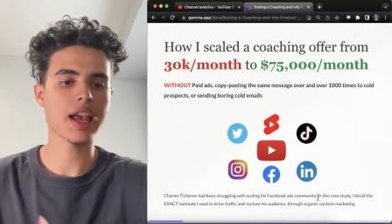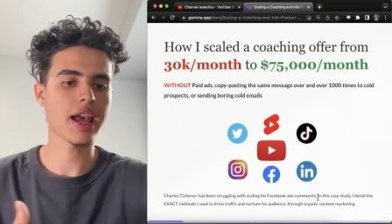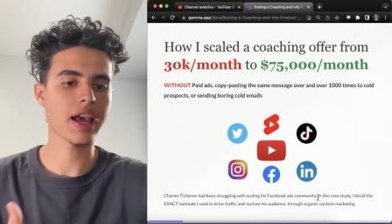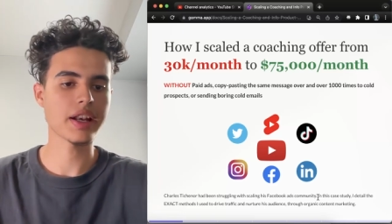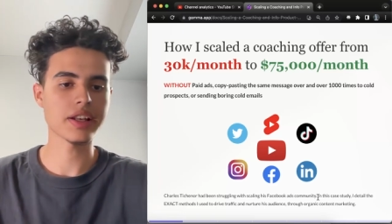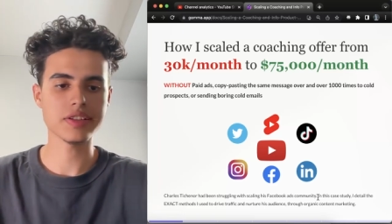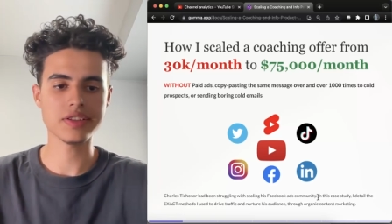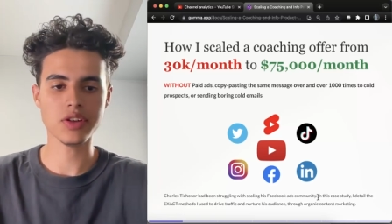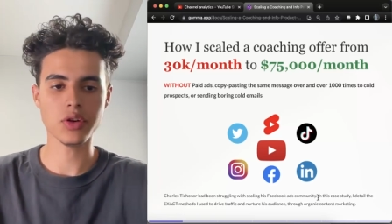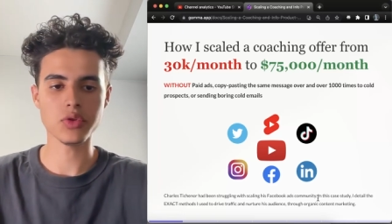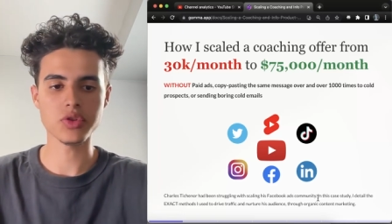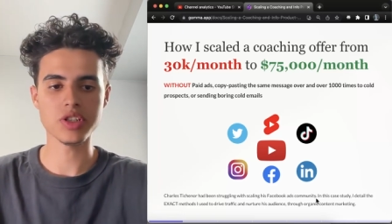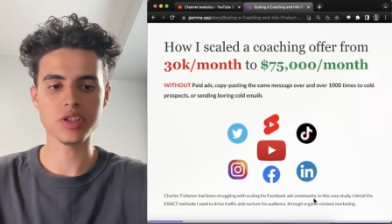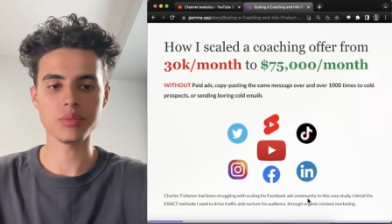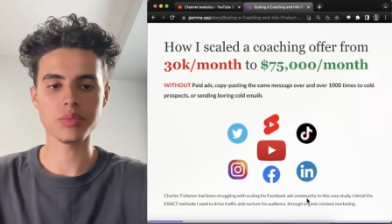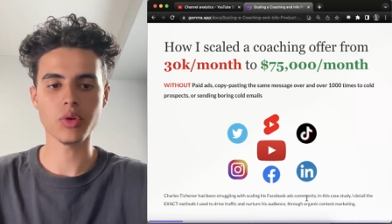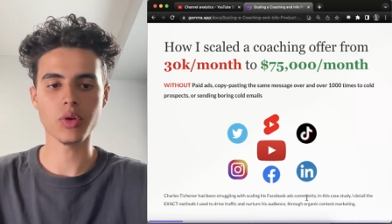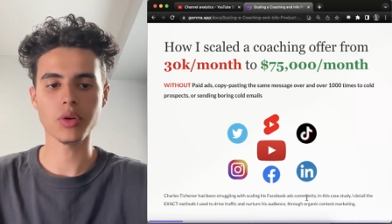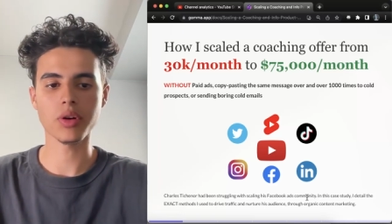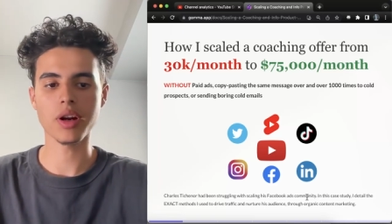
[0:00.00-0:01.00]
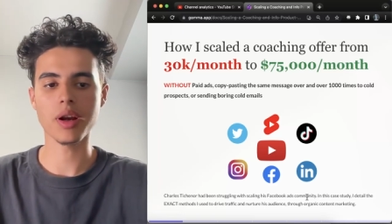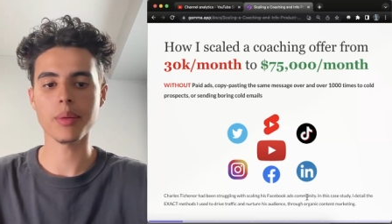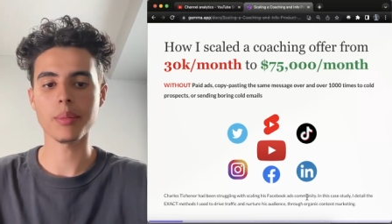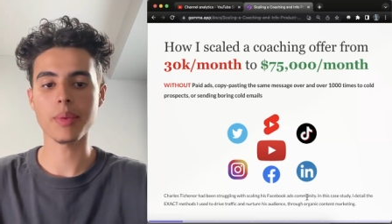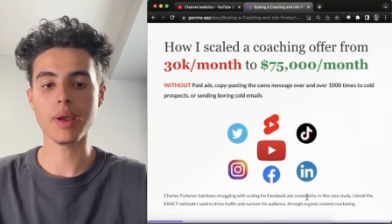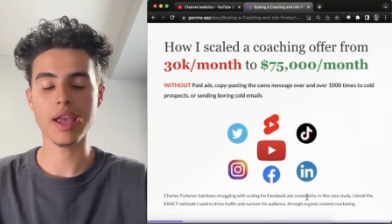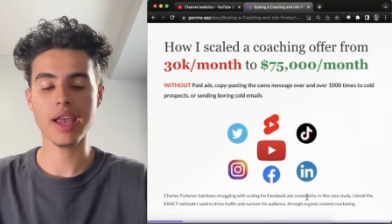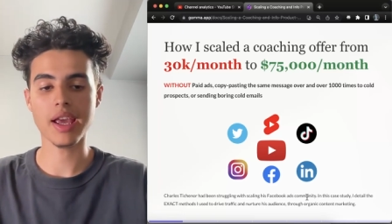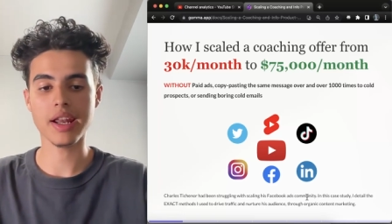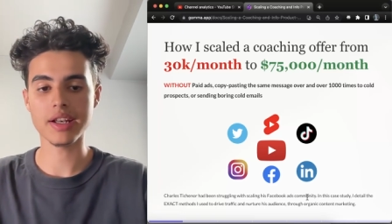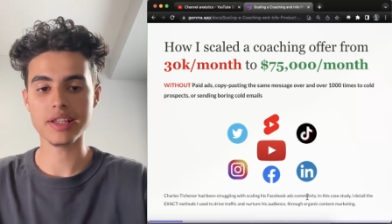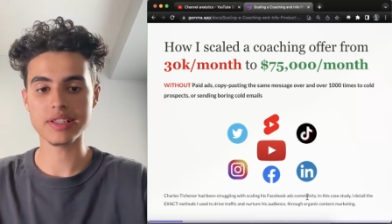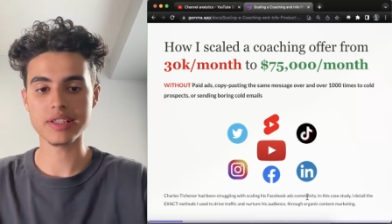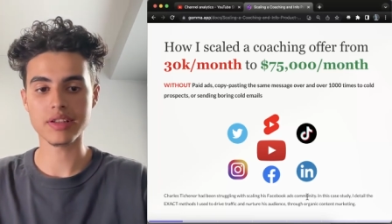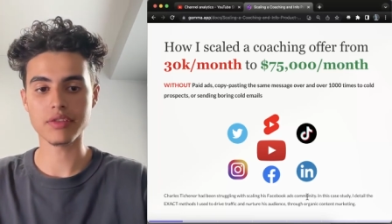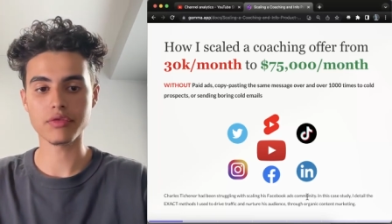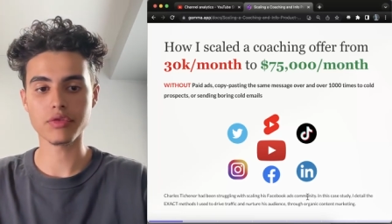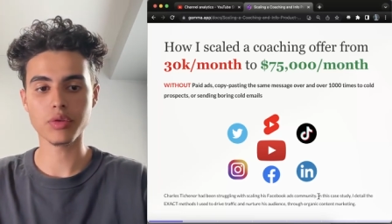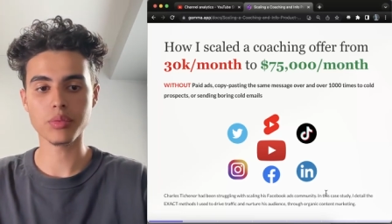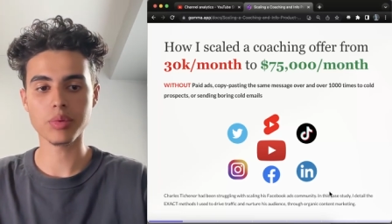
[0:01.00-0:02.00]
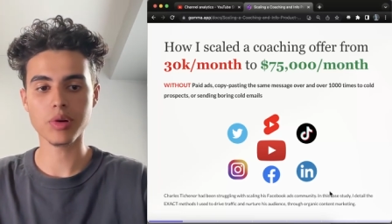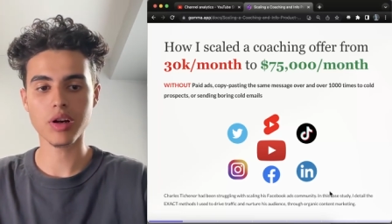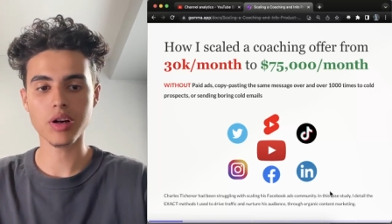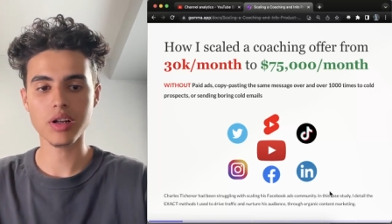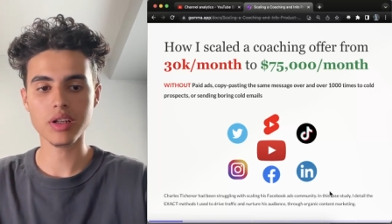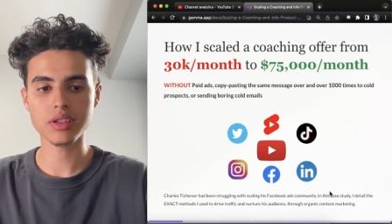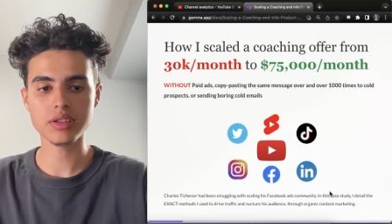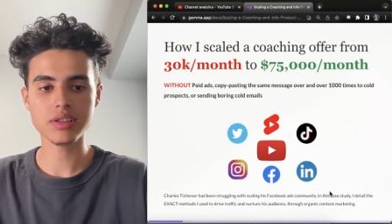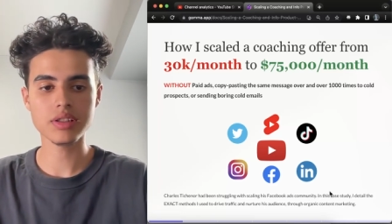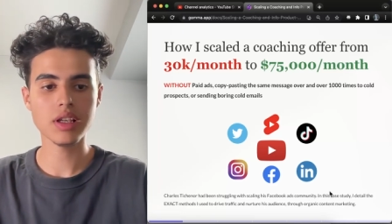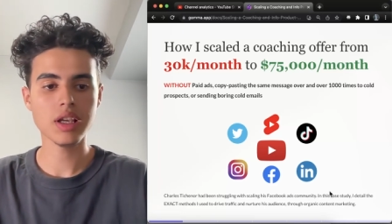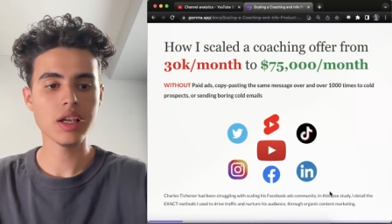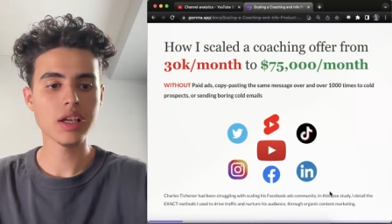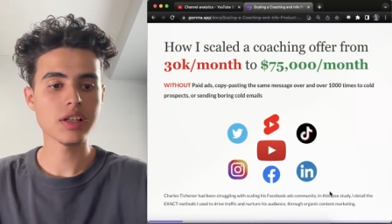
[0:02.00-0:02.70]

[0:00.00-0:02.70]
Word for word: and his coaching program and his info products.